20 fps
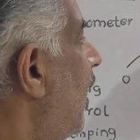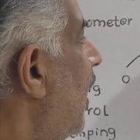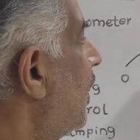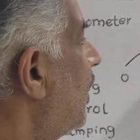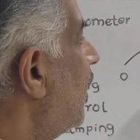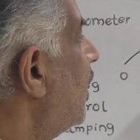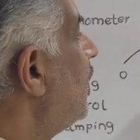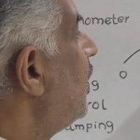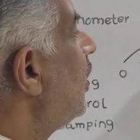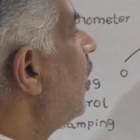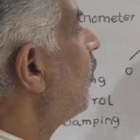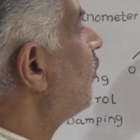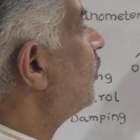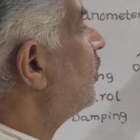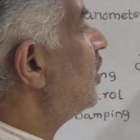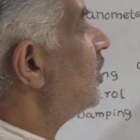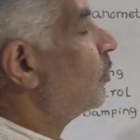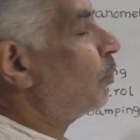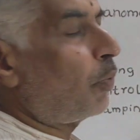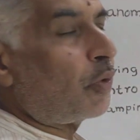at any
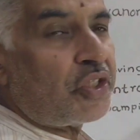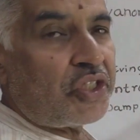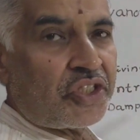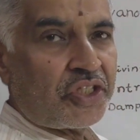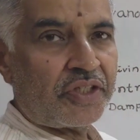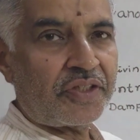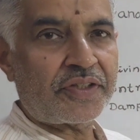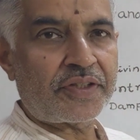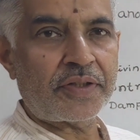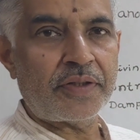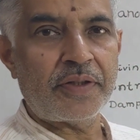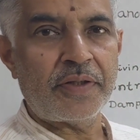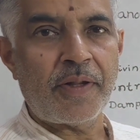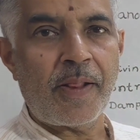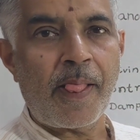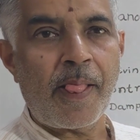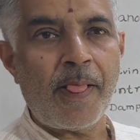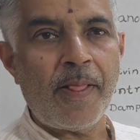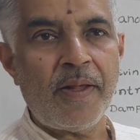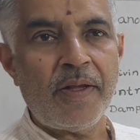of these positions.
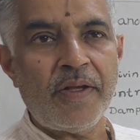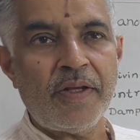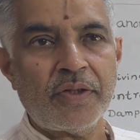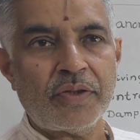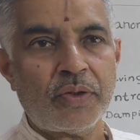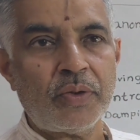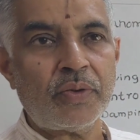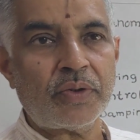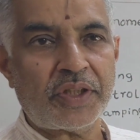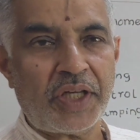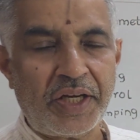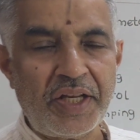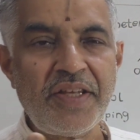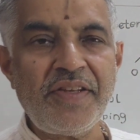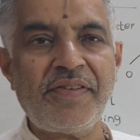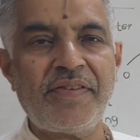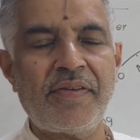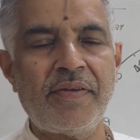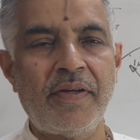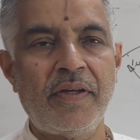So that
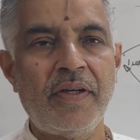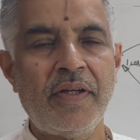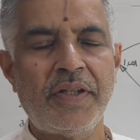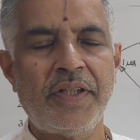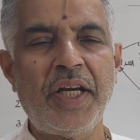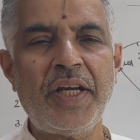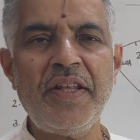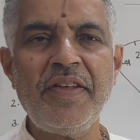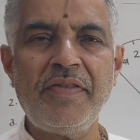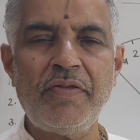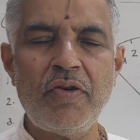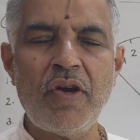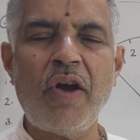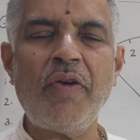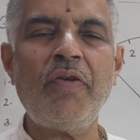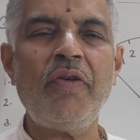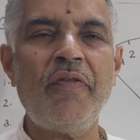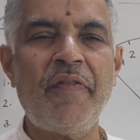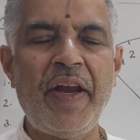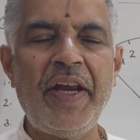is you
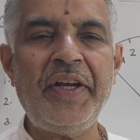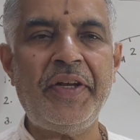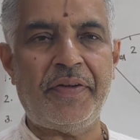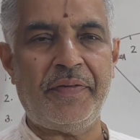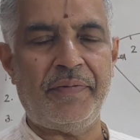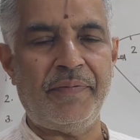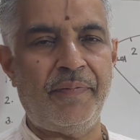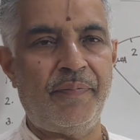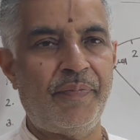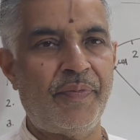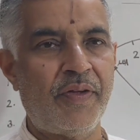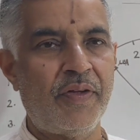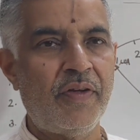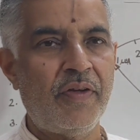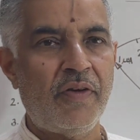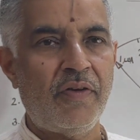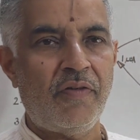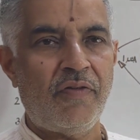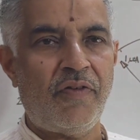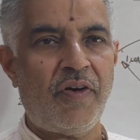have to wait
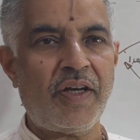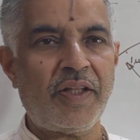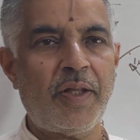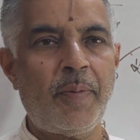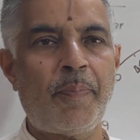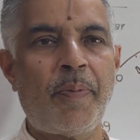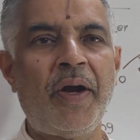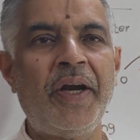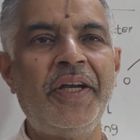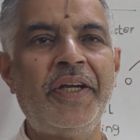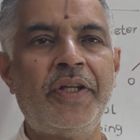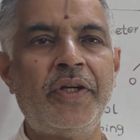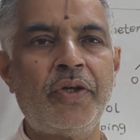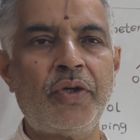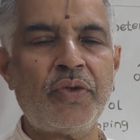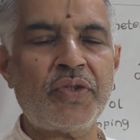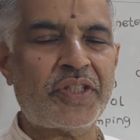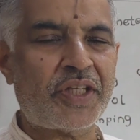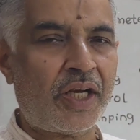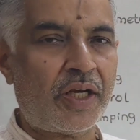for the pointer
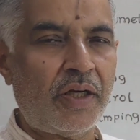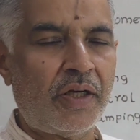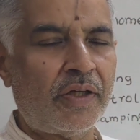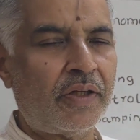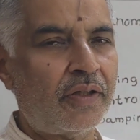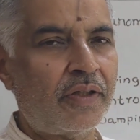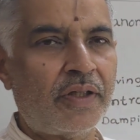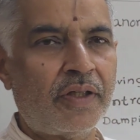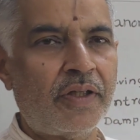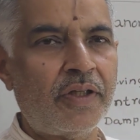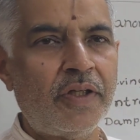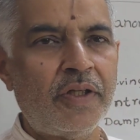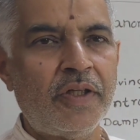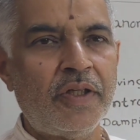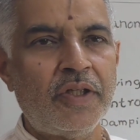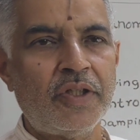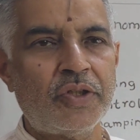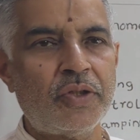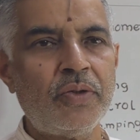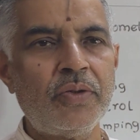to settle.
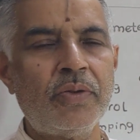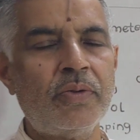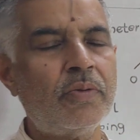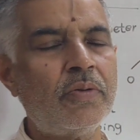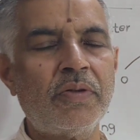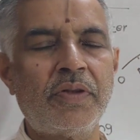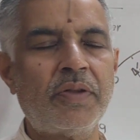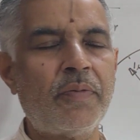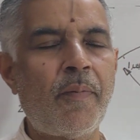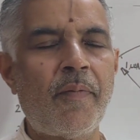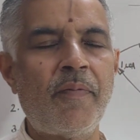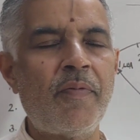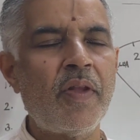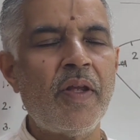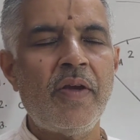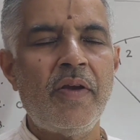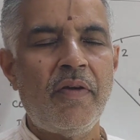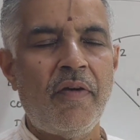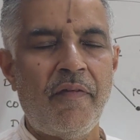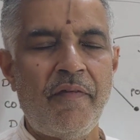So the
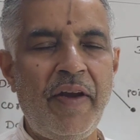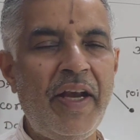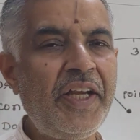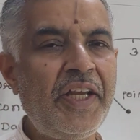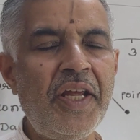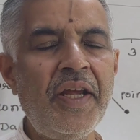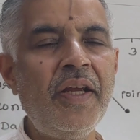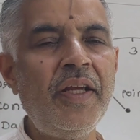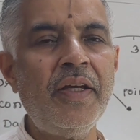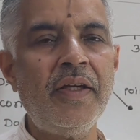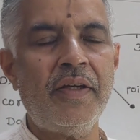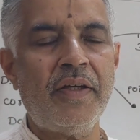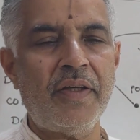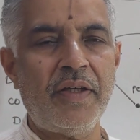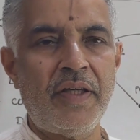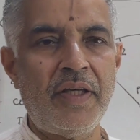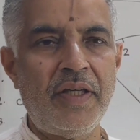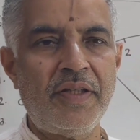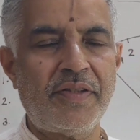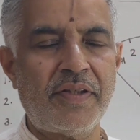
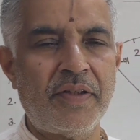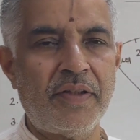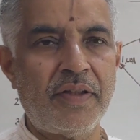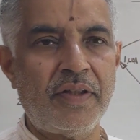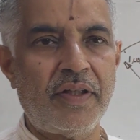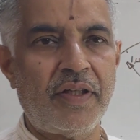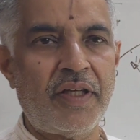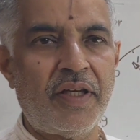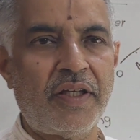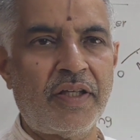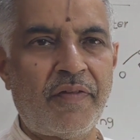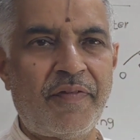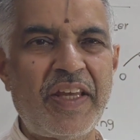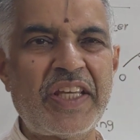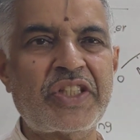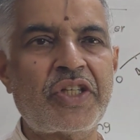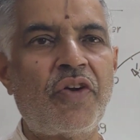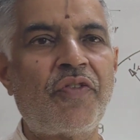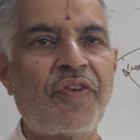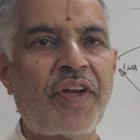waiting is a
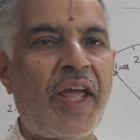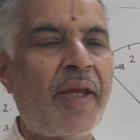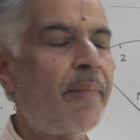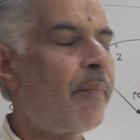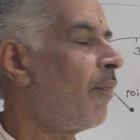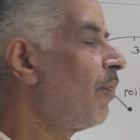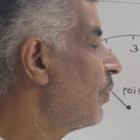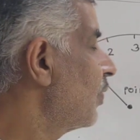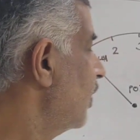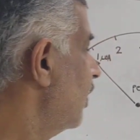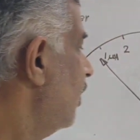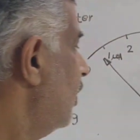waste of time.